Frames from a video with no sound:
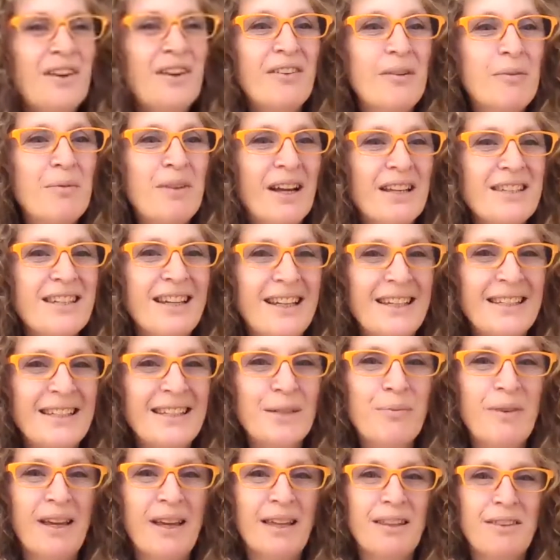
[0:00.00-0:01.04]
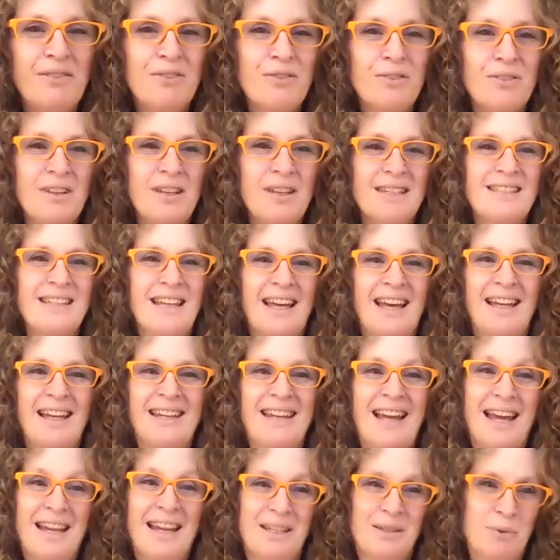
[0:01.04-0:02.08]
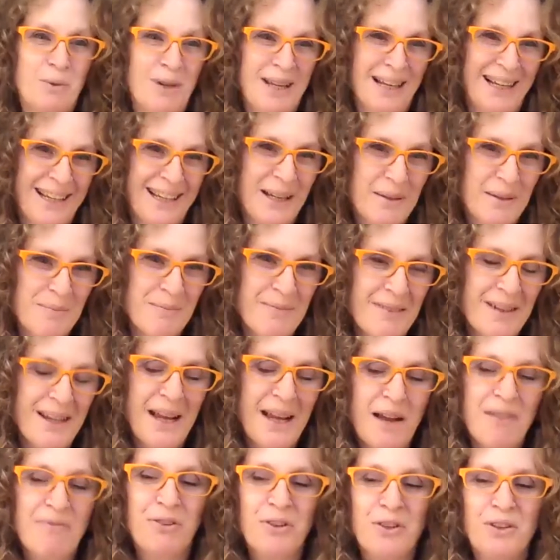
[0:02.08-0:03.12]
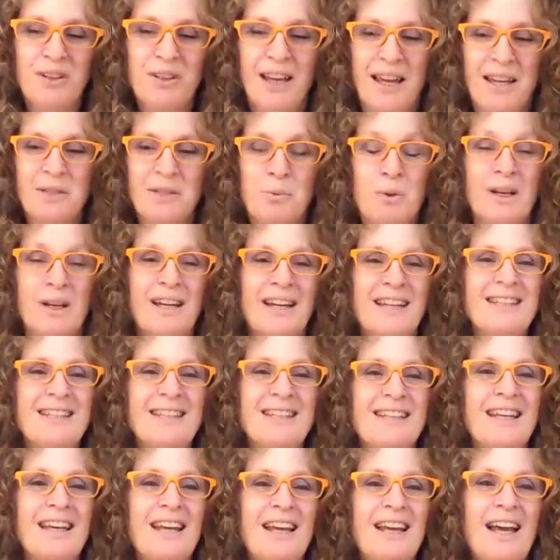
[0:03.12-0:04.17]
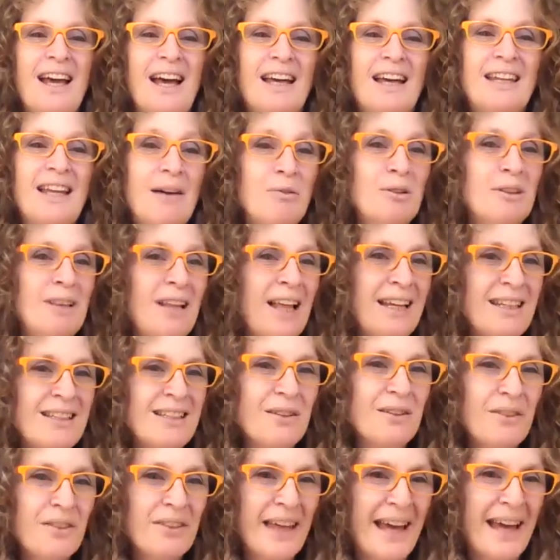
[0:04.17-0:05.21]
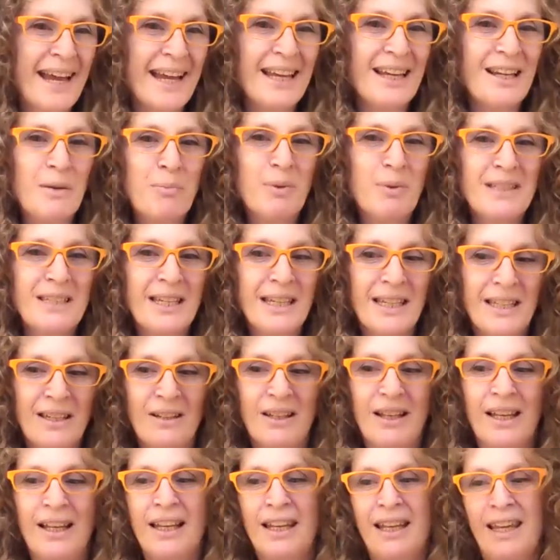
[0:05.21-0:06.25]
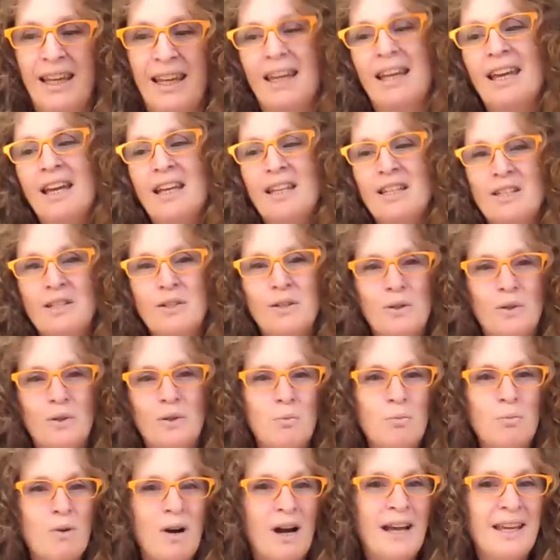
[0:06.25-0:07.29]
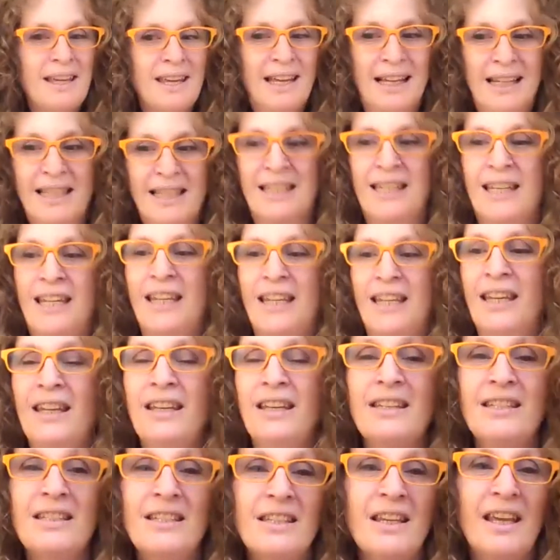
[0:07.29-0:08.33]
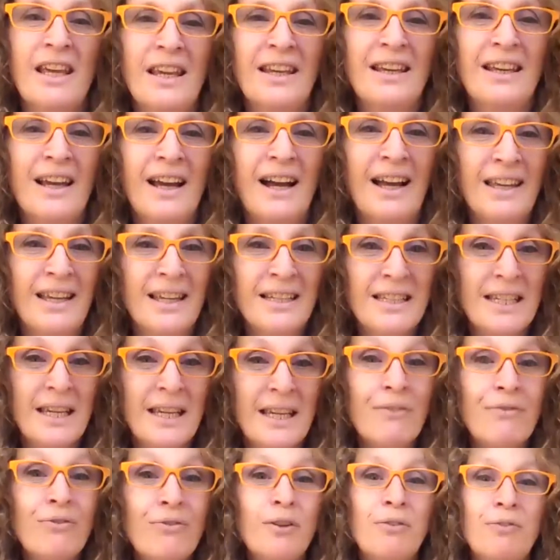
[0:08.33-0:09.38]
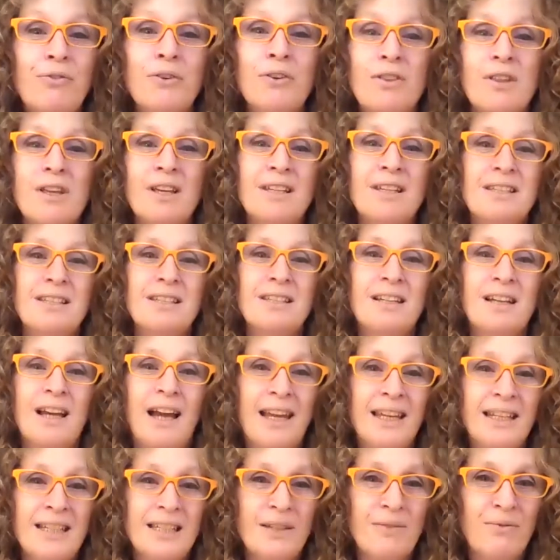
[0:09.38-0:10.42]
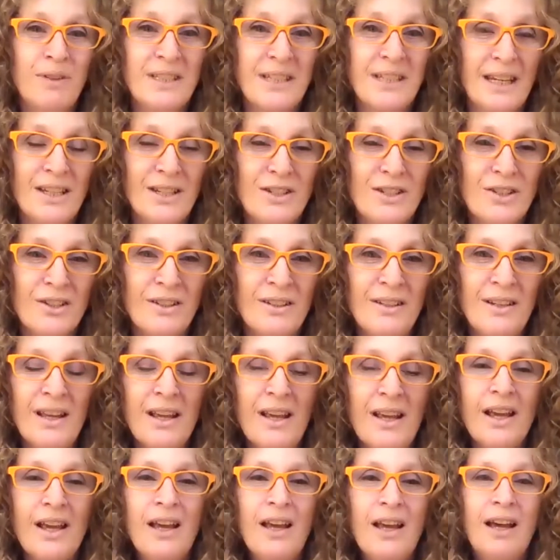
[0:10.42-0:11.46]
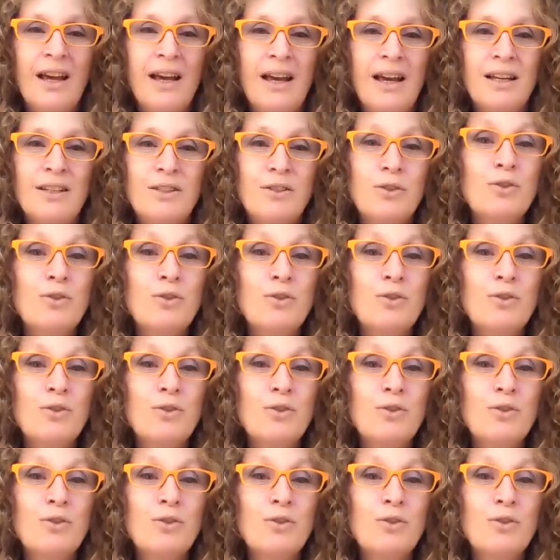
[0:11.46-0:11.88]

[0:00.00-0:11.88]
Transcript: much, Elizabeth, for this nice welcome and for your nice words. And I would like to thank particularly to YLT SIG IATEFO for this kind invitation to